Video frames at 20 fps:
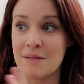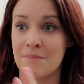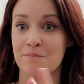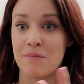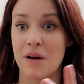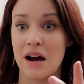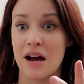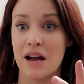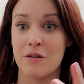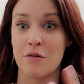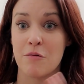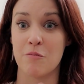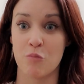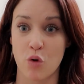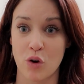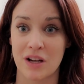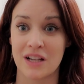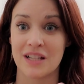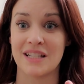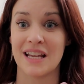but more
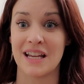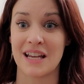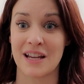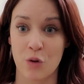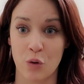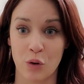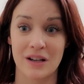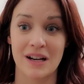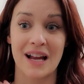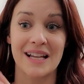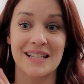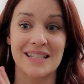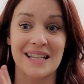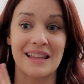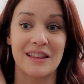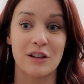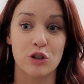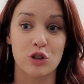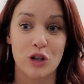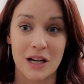contained, organized, and
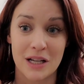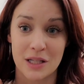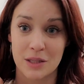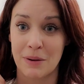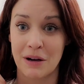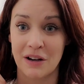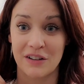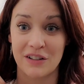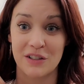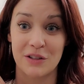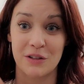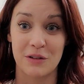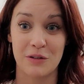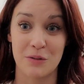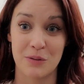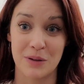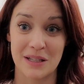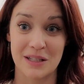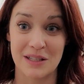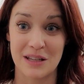they're transparent so you
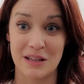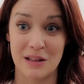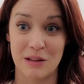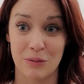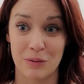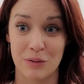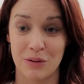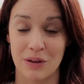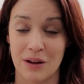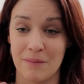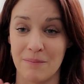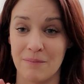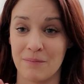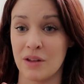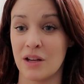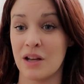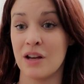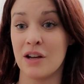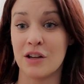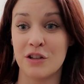can see through them.
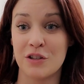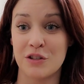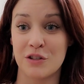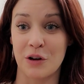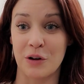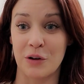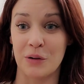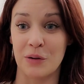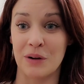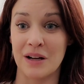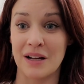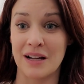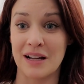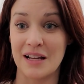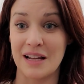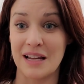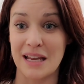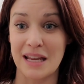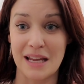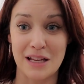So
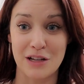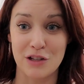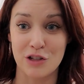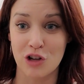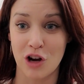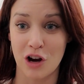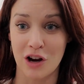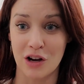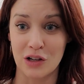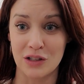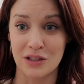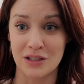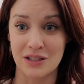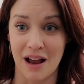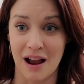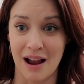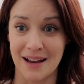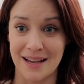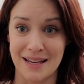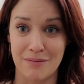in jars,
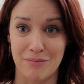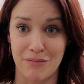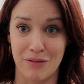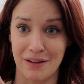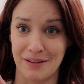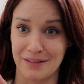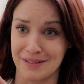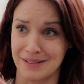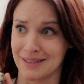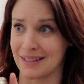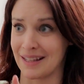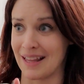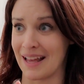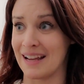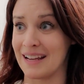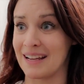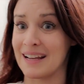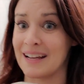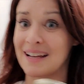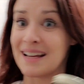I keep things
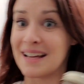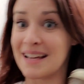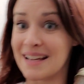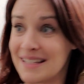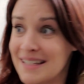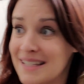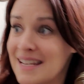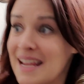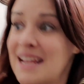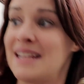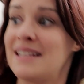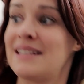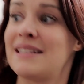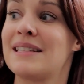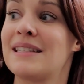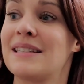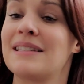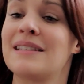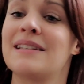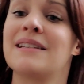like
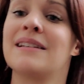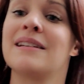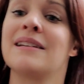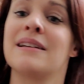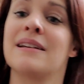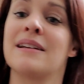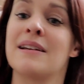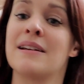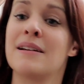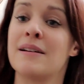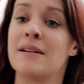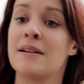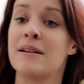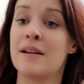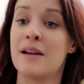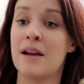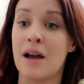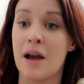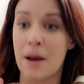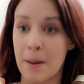dates,
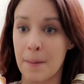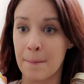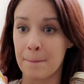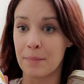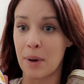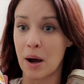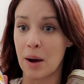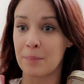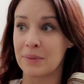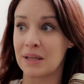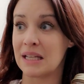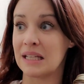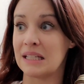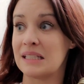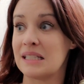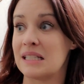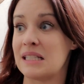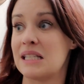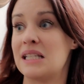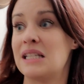pumpkin
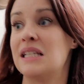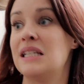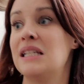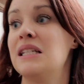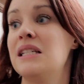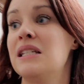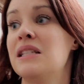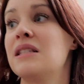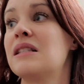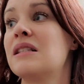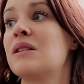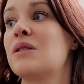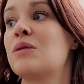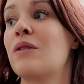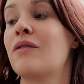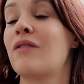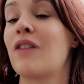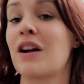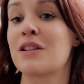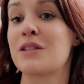seeds, we've
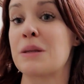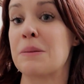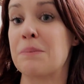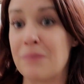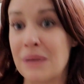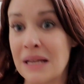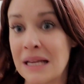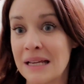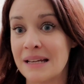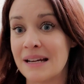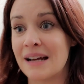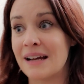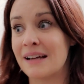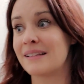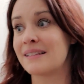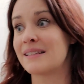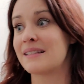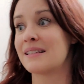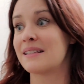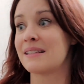got some
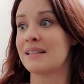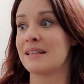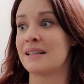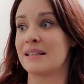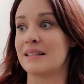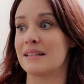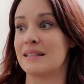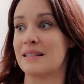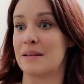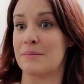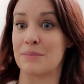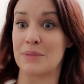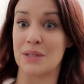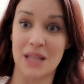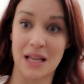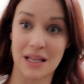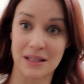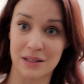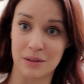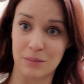peanuts, some
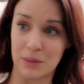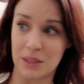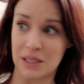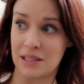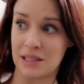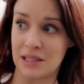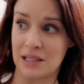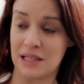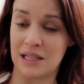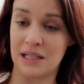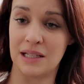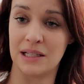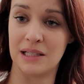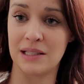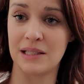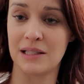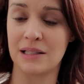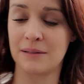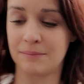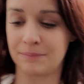sesame
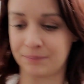seeds,